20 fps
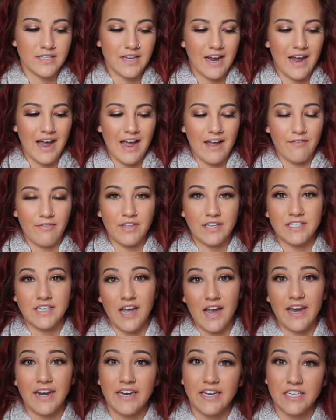like, I have the
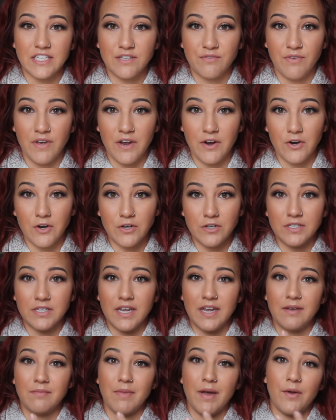tiniest fingers,
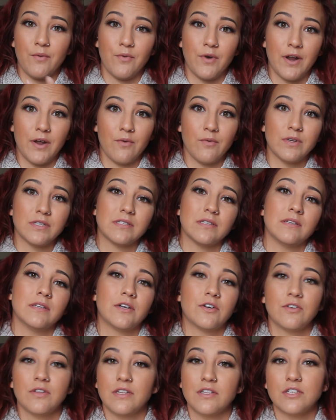and my ring was
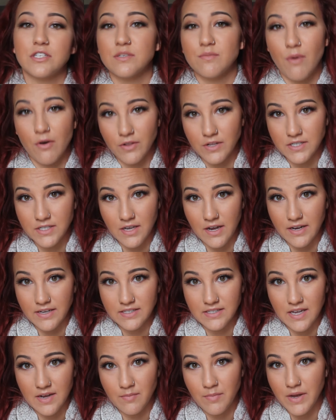literally the smallest
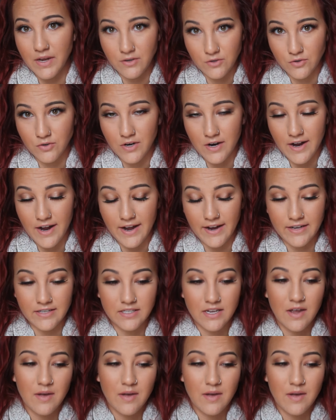size that Pandora has.